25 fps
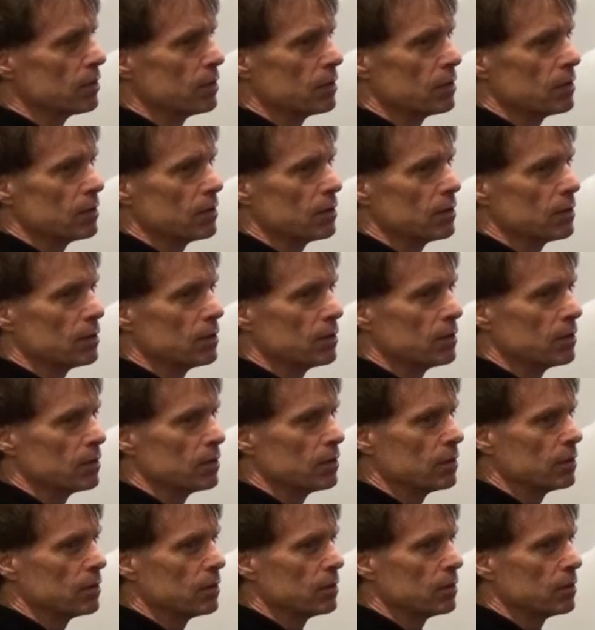So I have a
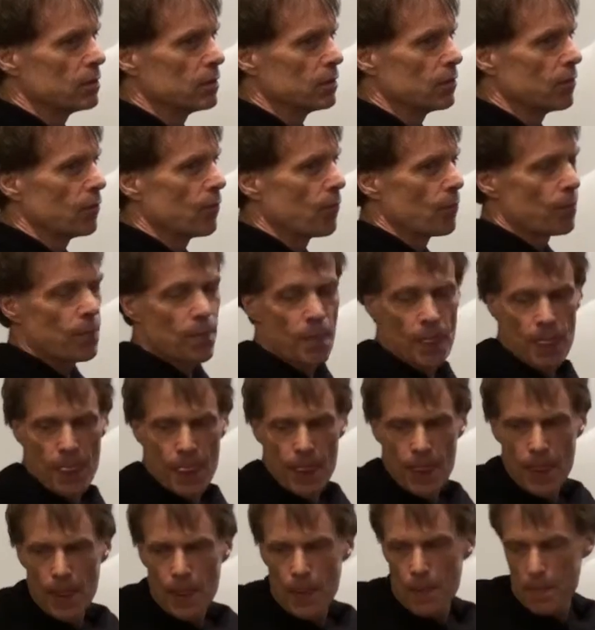question
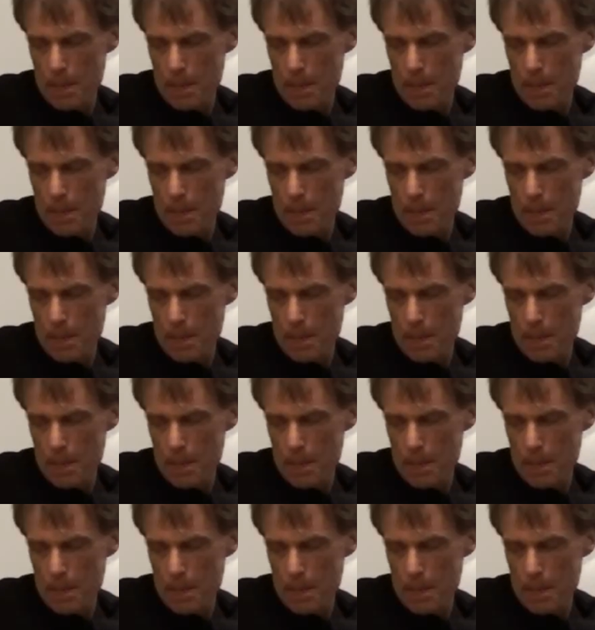about the